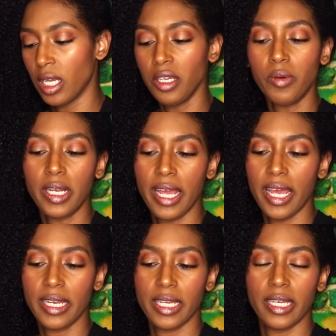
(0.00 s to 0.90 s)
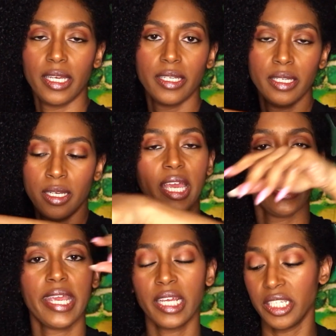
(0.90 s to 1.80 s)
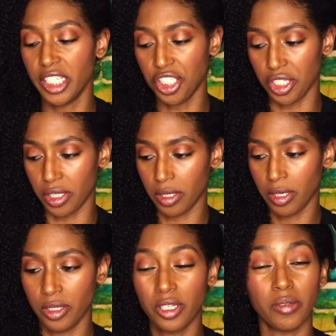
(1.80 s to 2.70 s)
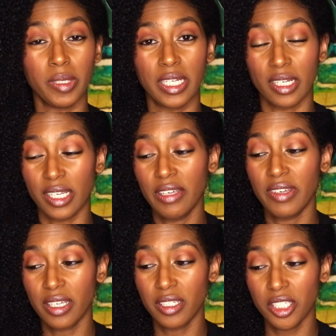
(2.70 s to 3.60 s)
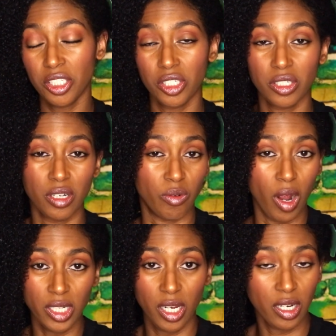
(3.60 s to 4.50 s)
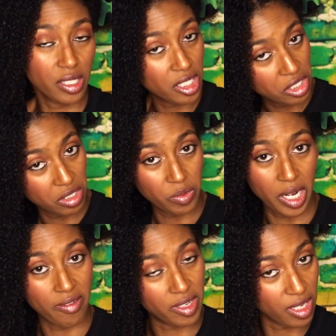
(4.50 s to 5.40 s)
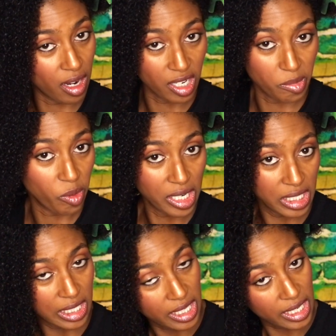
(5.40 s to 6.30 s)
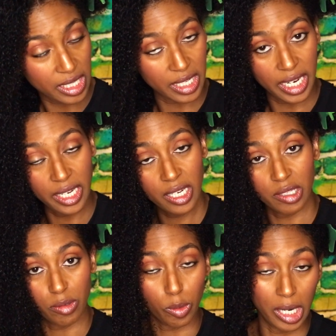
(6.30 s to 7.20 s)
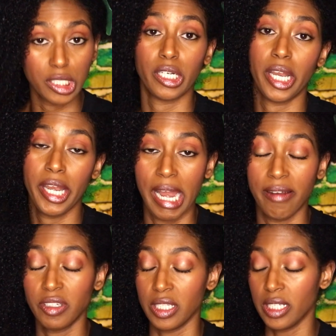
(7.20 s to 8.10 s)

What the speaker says: Now you want to add in a conditioner. You can be a leave-in conditioner, a wash-out conditioner, whatever. It's all going to be washed out at the end of the day because we're washing our hair after